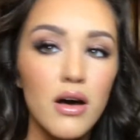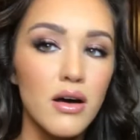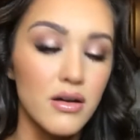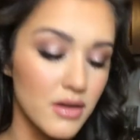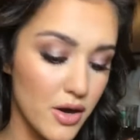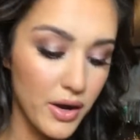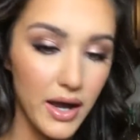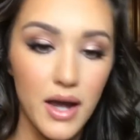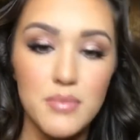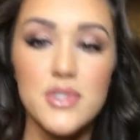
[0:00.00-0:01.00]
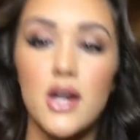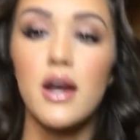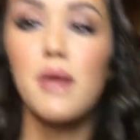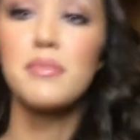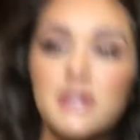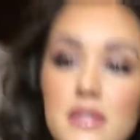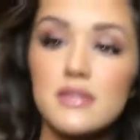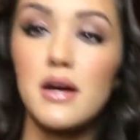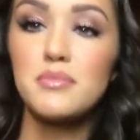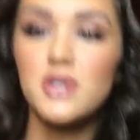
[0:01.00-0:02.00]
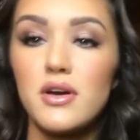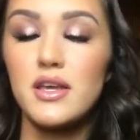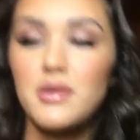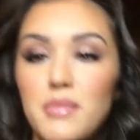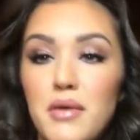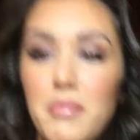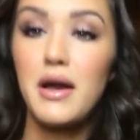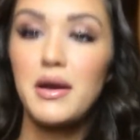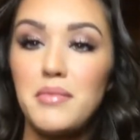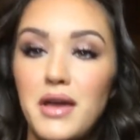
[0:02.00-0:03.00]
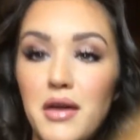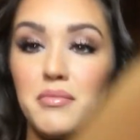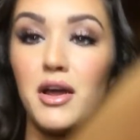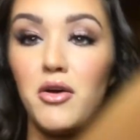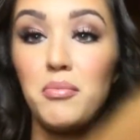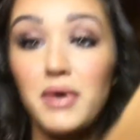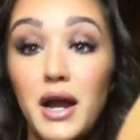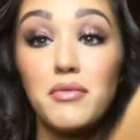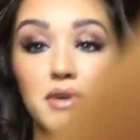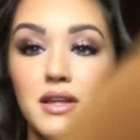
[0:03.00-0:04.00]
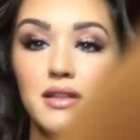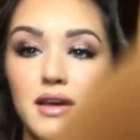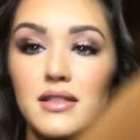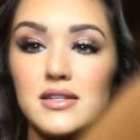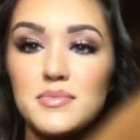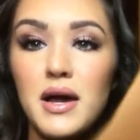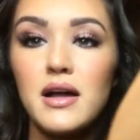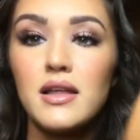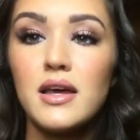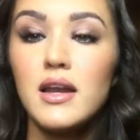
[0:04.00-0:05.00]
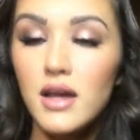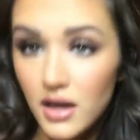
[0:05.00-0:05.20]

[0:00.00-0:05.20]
Oh, okay, I'm sorry. I'm gonna stop talking about my eye makeup now, but I really like this palette.